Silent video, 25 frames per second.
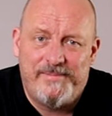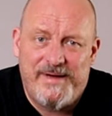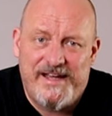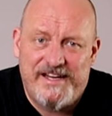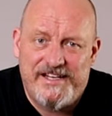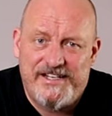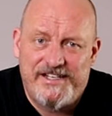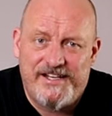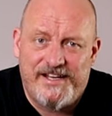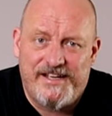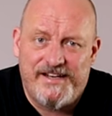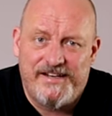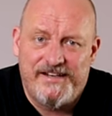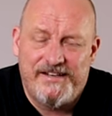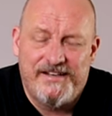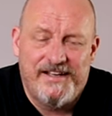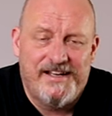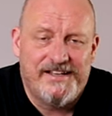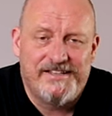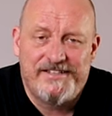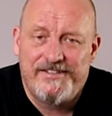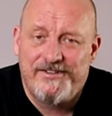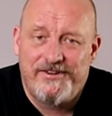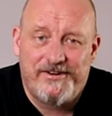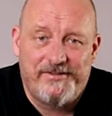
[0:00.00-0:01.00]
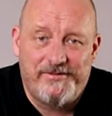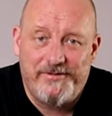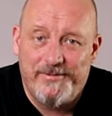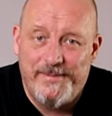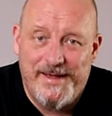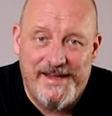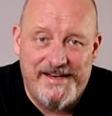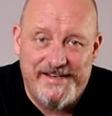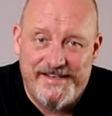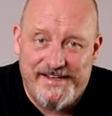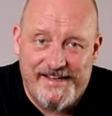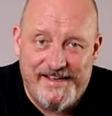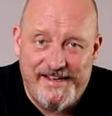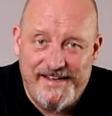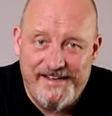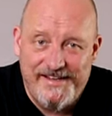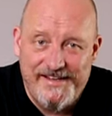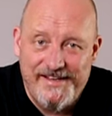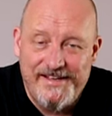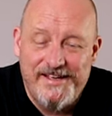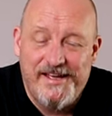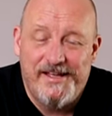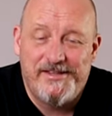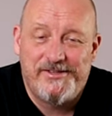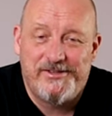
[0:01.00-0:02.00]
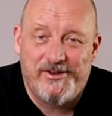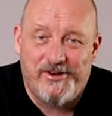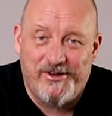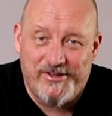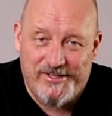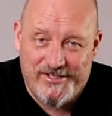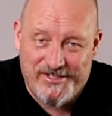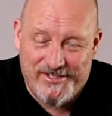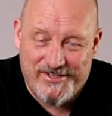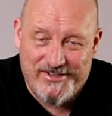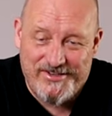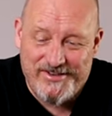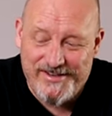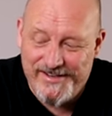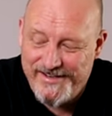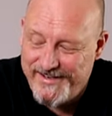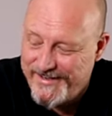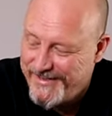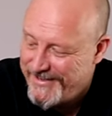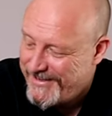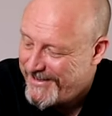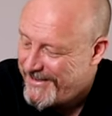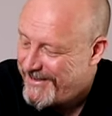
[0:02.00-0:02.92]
a mash tun. It's not a fermenter. It's hot side.